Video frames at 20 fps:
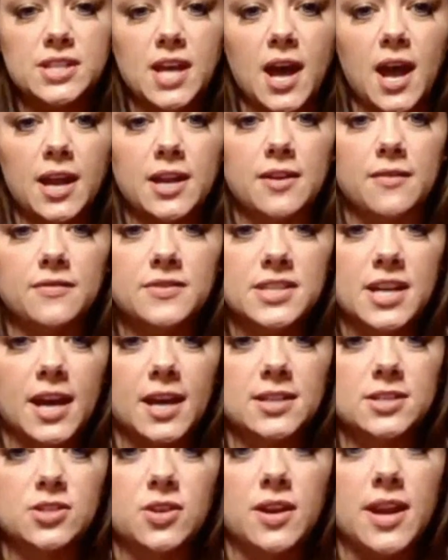to just kind of
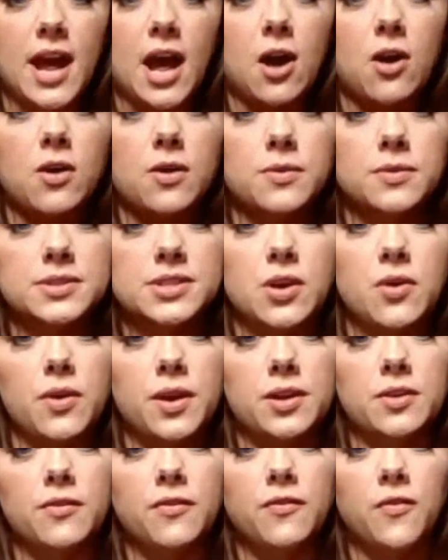test on how I was
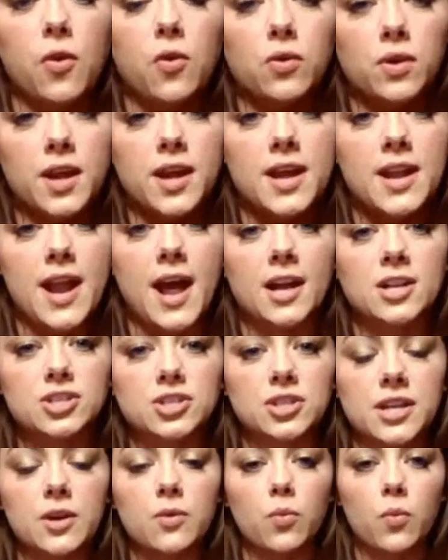going to fold it and
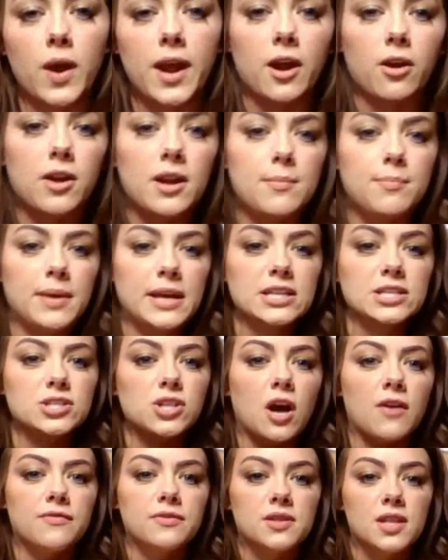actually wear it
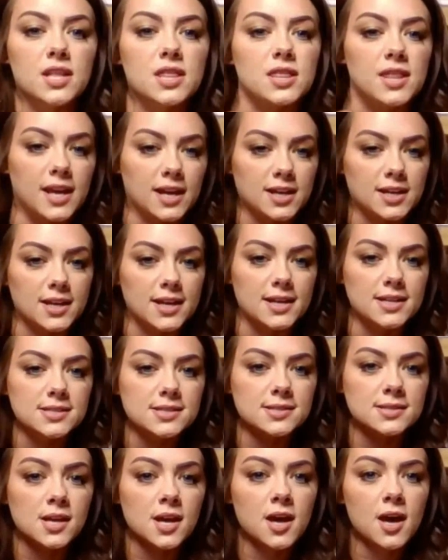based off of the
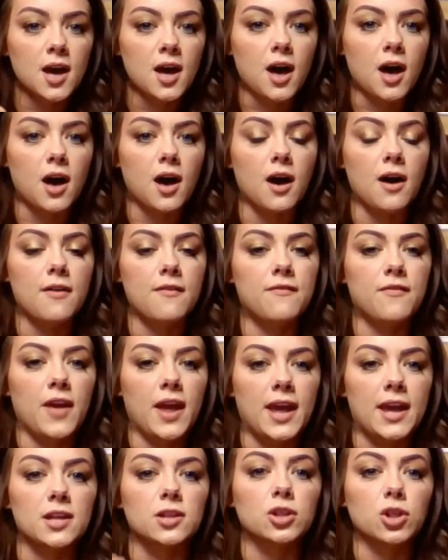thickness of
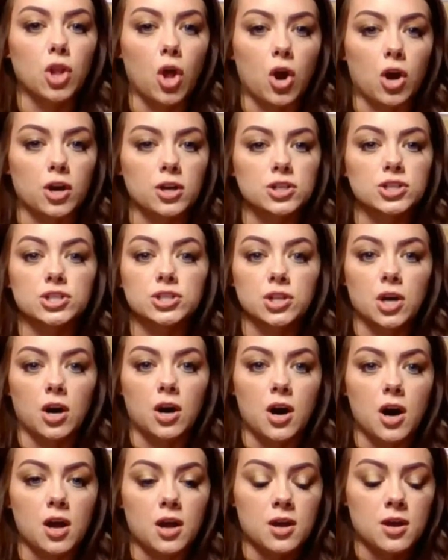a large
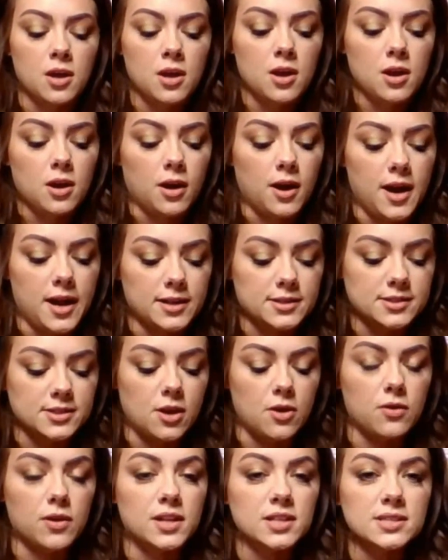dog, right?
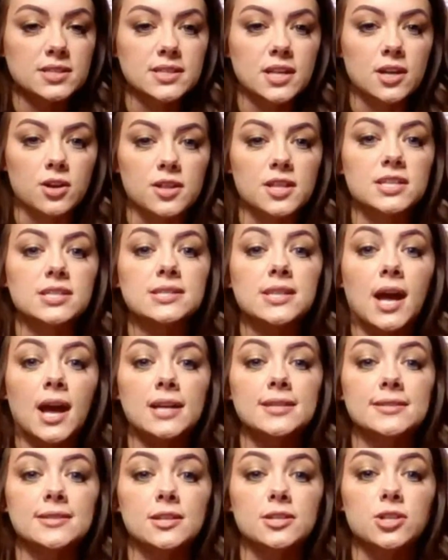So consider the
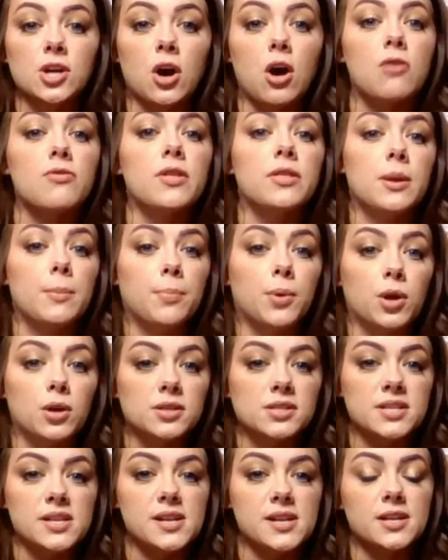size of the dog that the
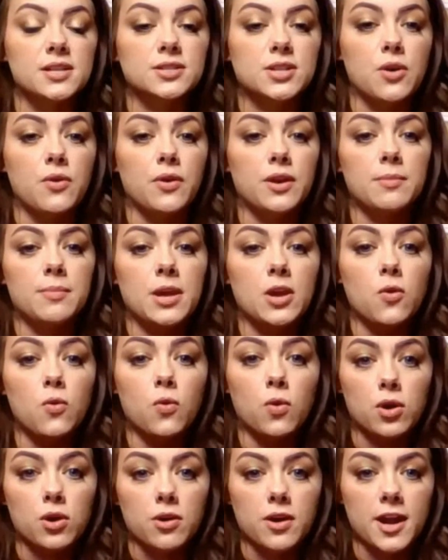person is going to be
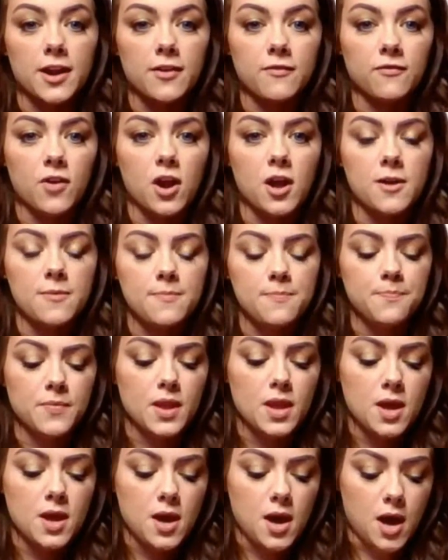ordering from.
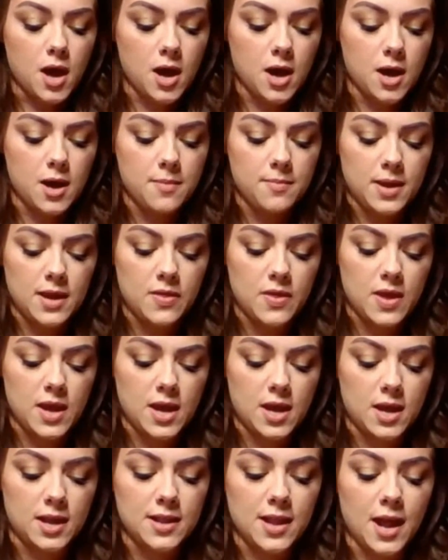Um, and
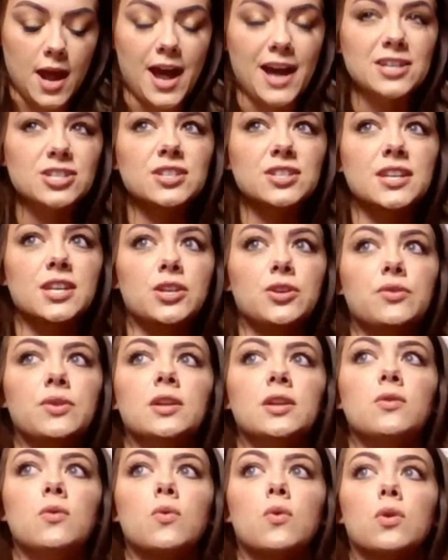then, and actually you
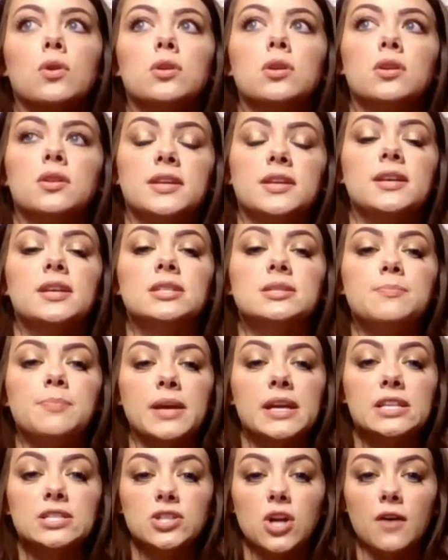can order these
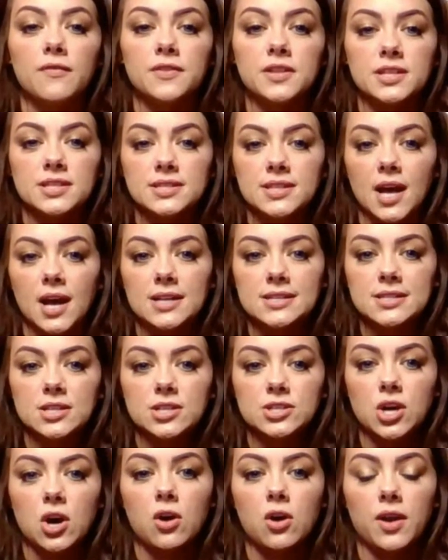based off of the size of
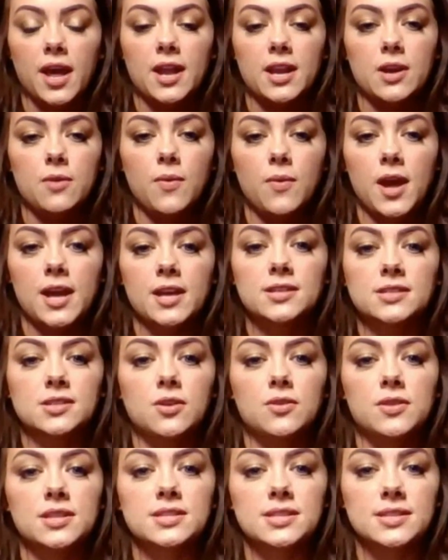the dog anyway.
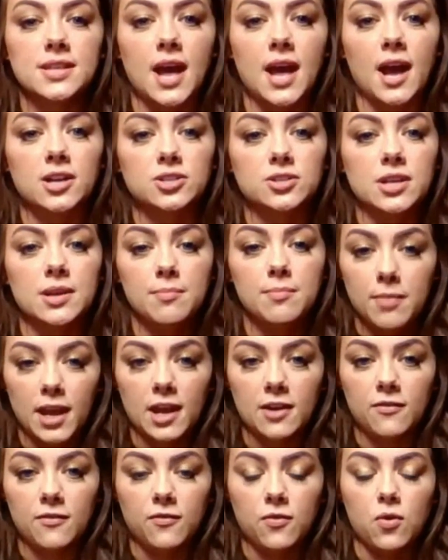So this is actually
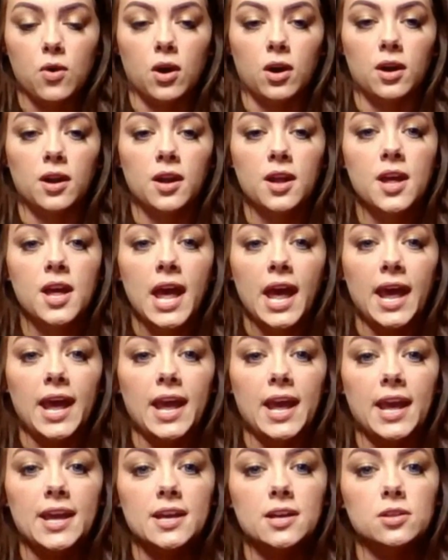made for
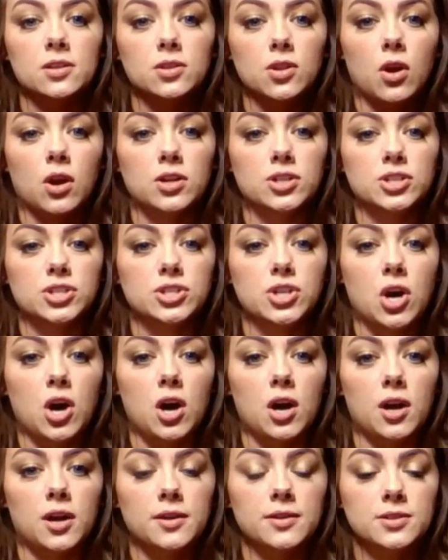a large
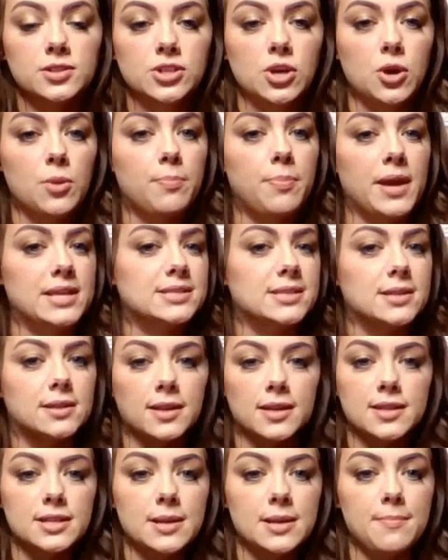dog. So
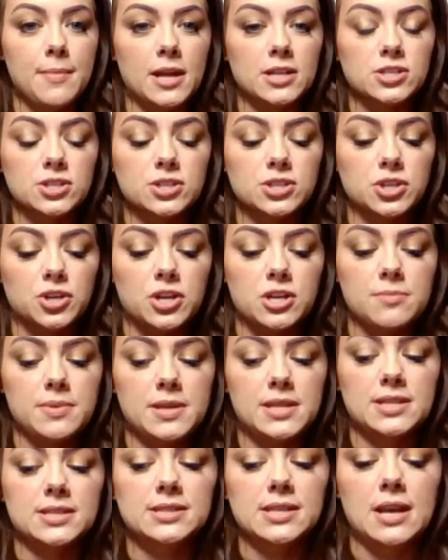basically the dimensions are gonna
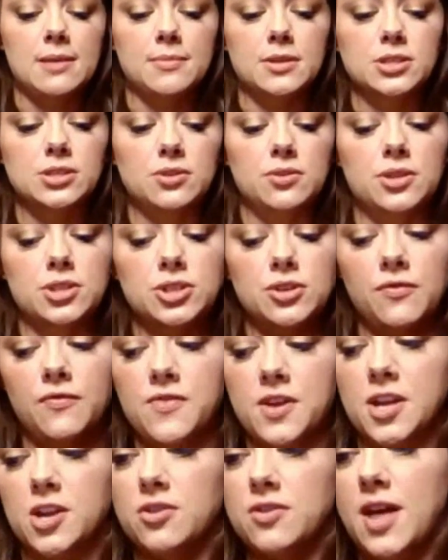be the same as soon as you
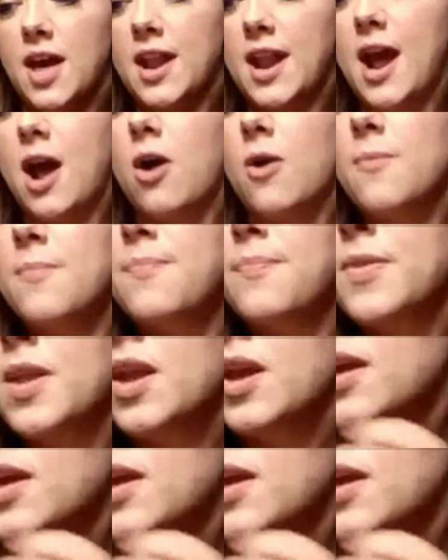figure that out.